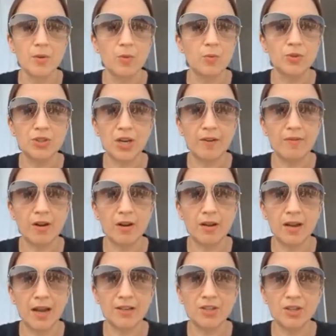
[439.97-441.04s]
whichever
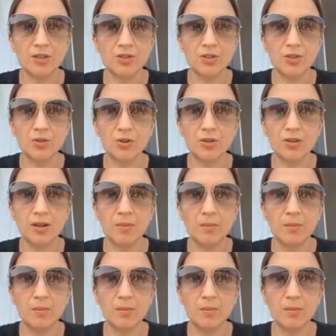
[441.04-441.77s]
gadget, that